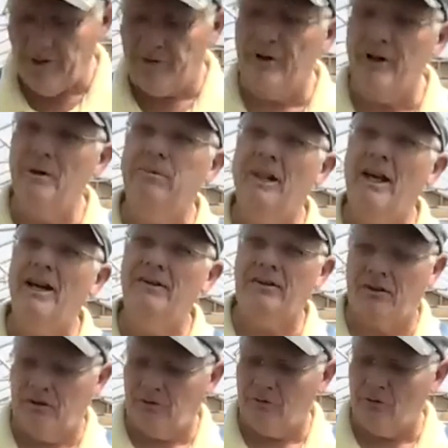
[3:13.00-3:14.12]
three
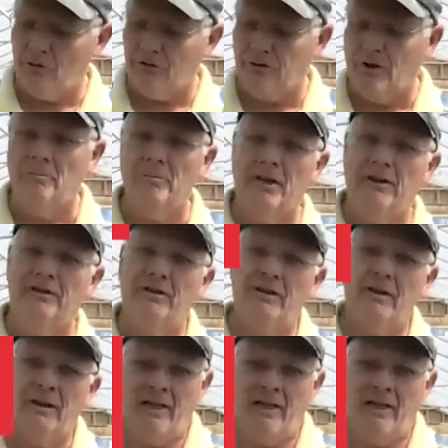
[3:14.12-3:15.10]
places for something that's